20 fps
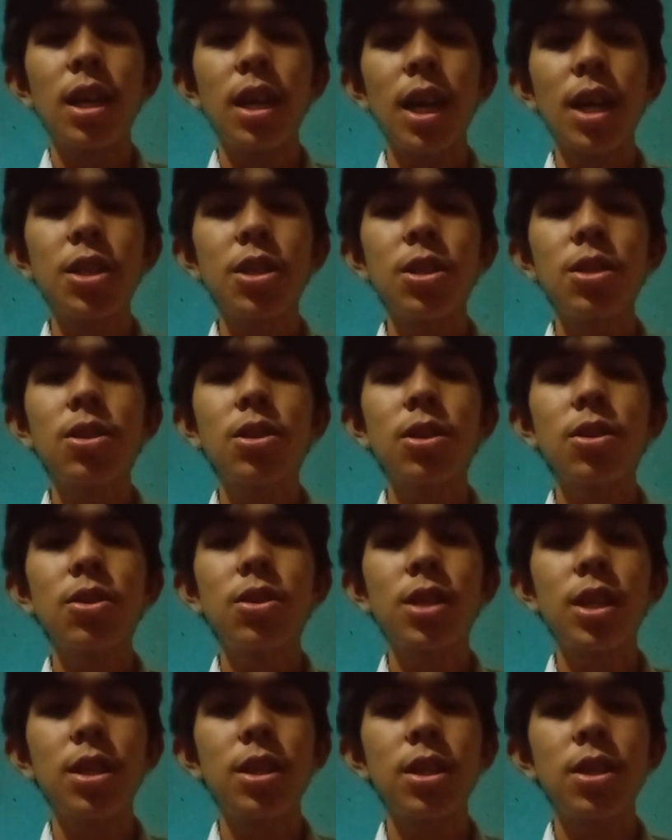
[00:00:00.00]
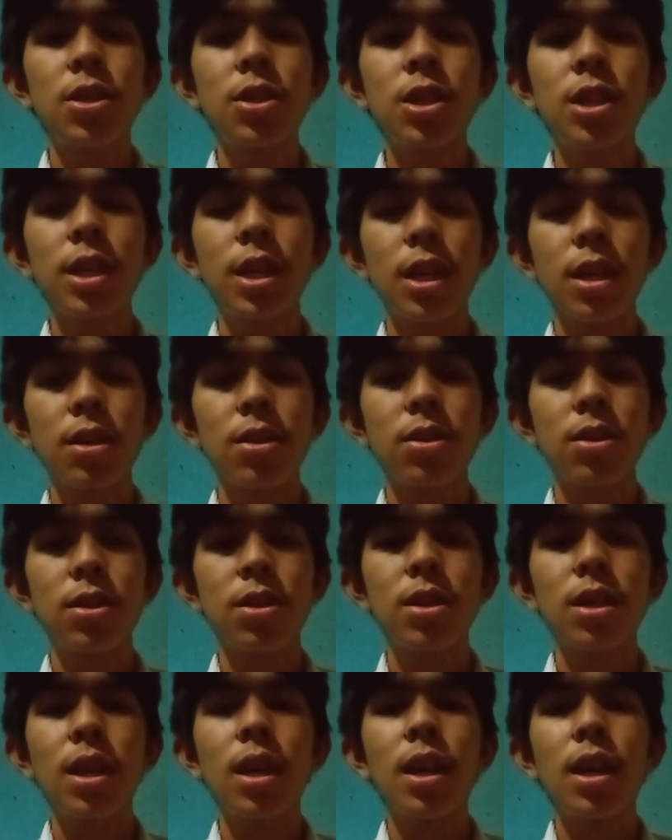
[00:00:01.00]
Catch-use concentric
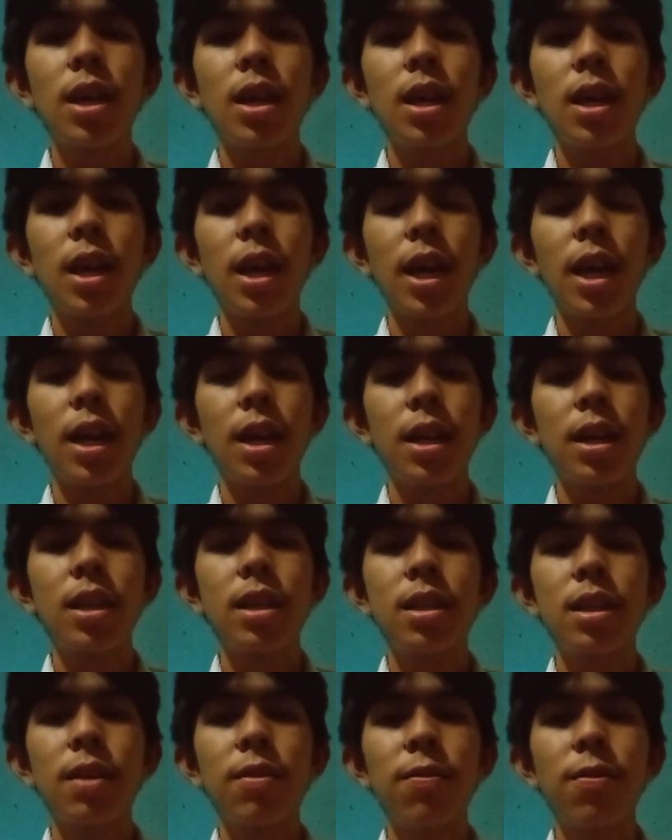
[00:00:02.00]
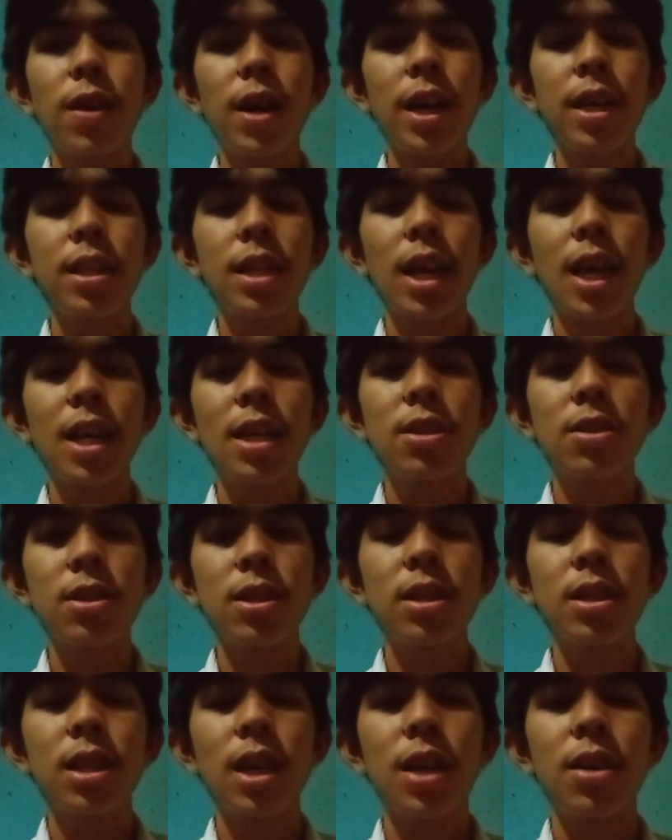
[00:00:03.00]
circles, and define
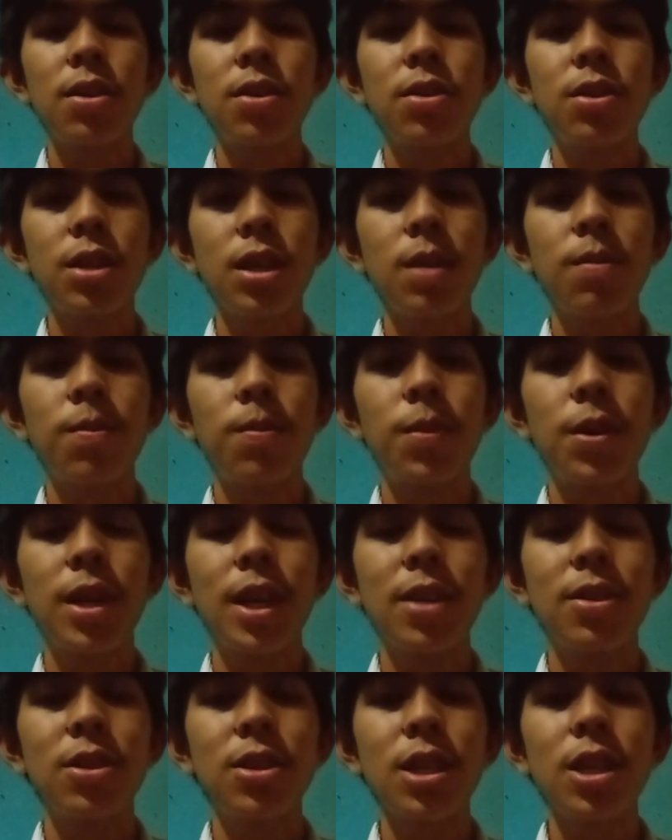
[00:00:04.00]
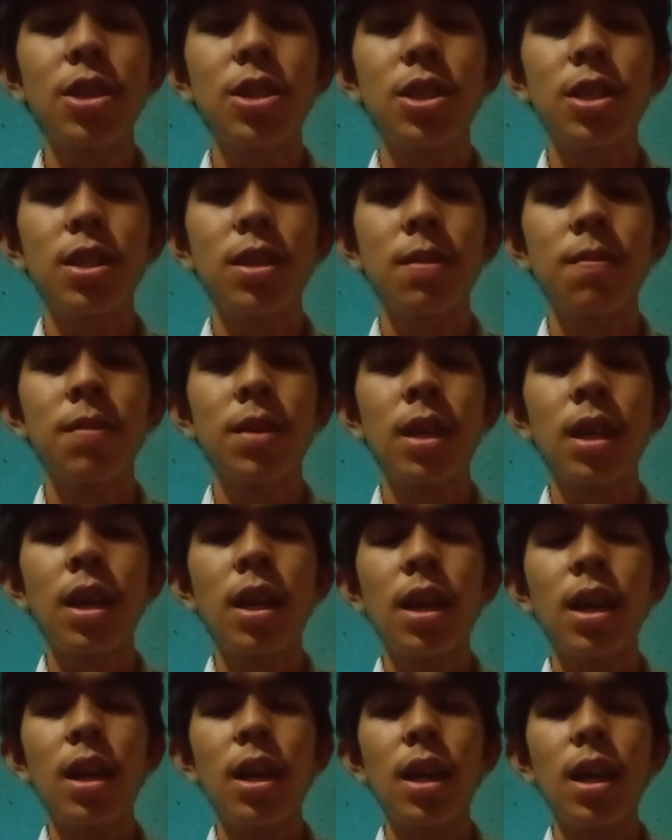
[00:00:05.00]
accent and receive pronunciation,
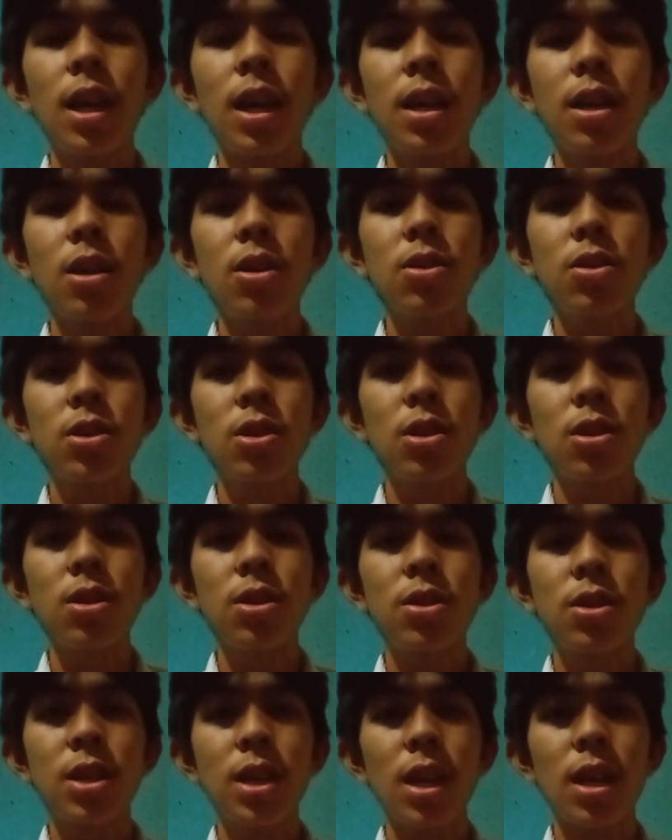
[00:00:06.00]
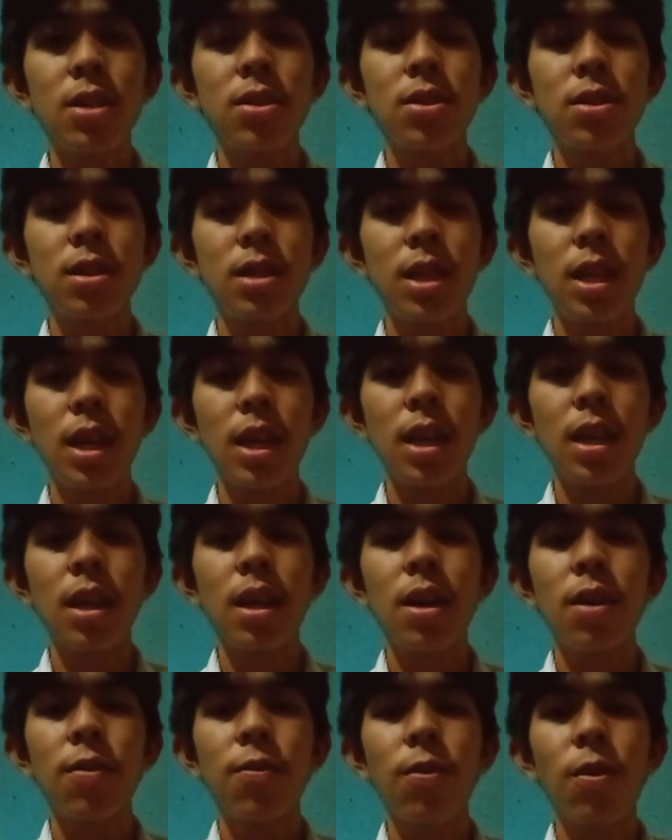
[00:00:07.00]
and also discuss the
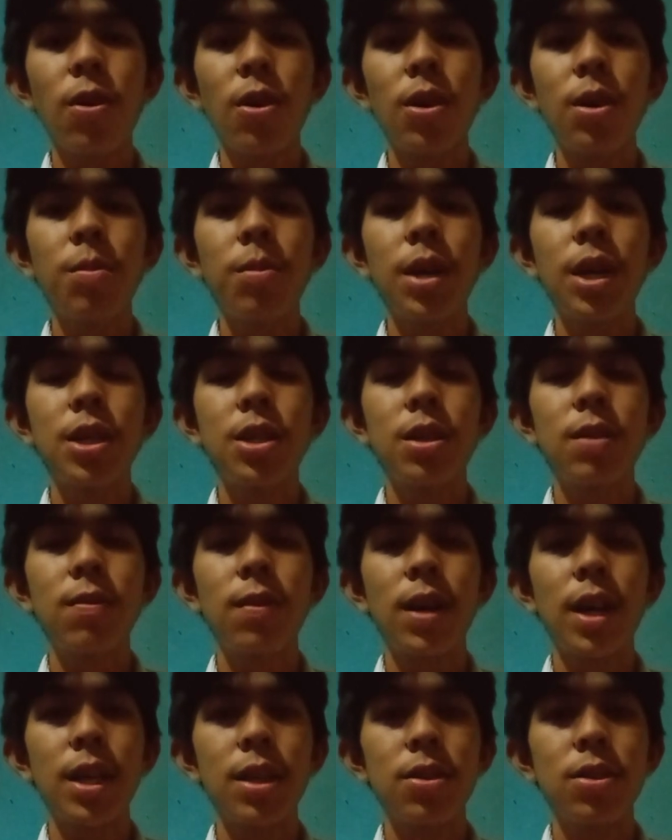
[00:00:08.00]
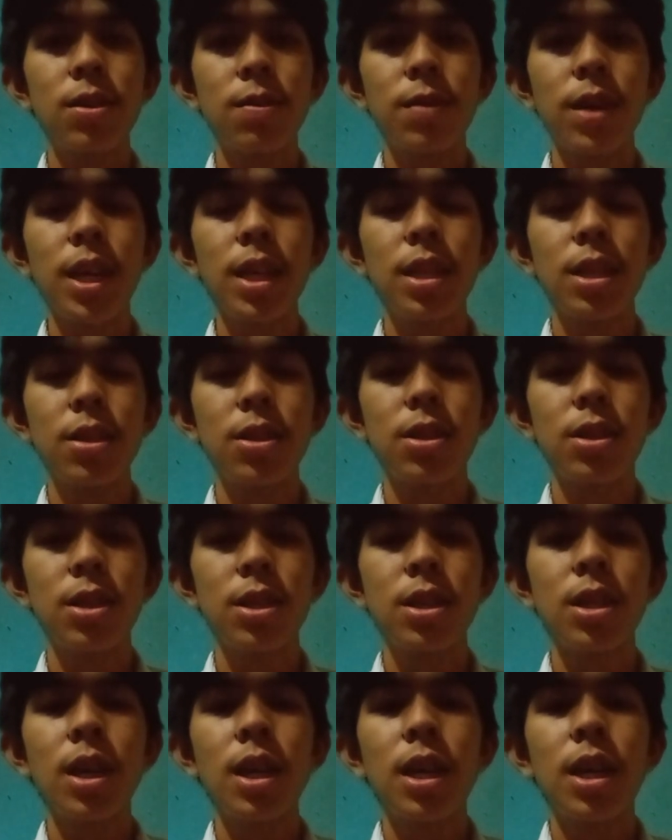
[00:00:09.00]
four major varieties of English.
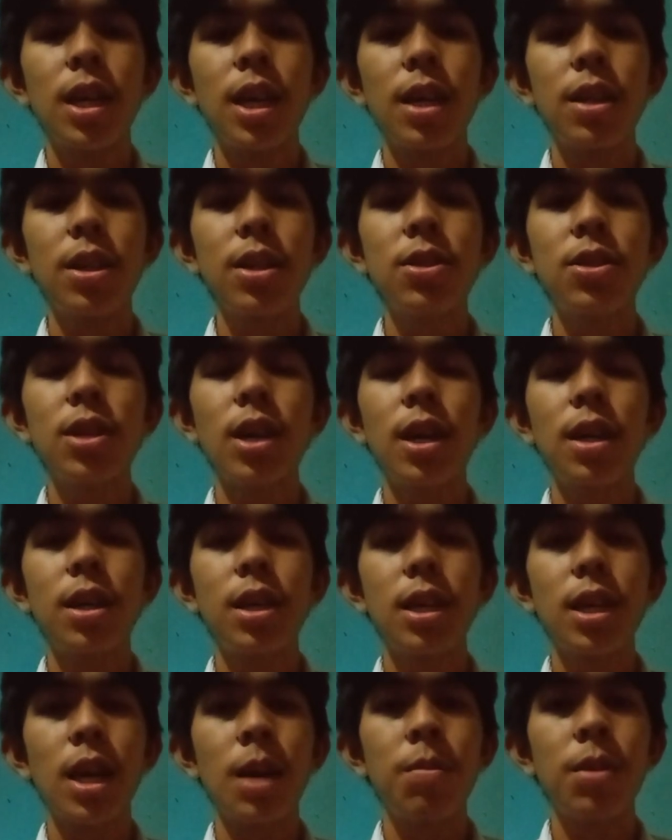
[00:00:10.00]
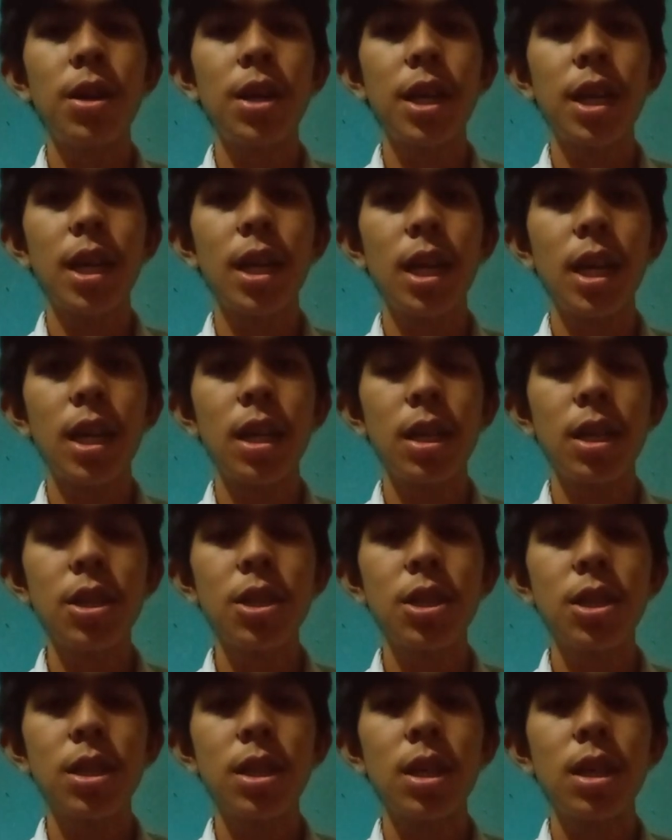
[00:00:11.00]
And these are the American
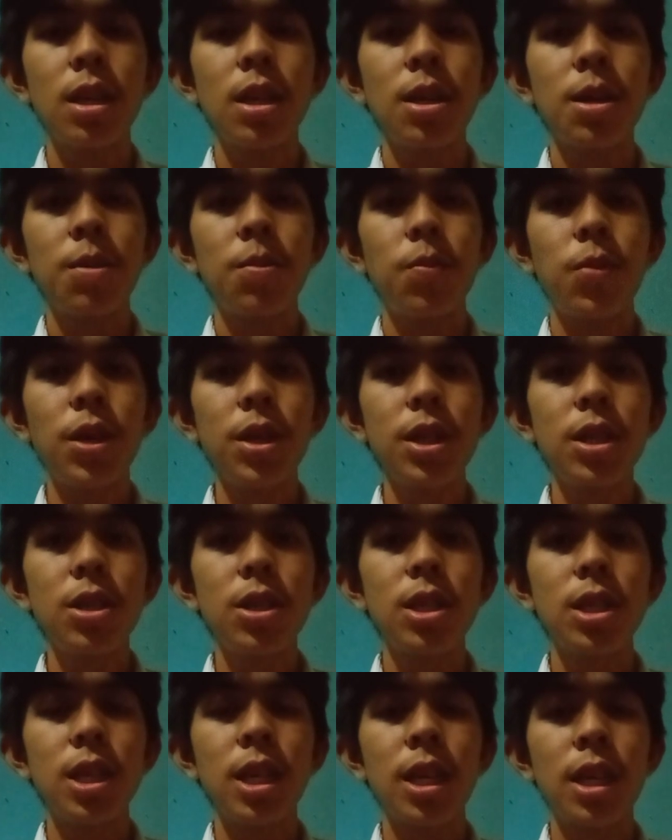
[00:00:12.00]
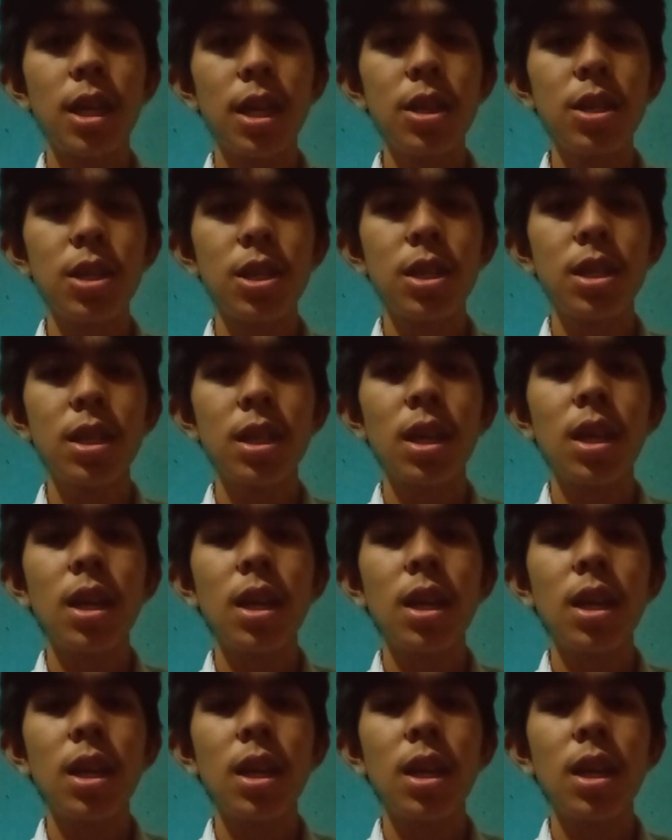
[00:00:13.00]
English, British English,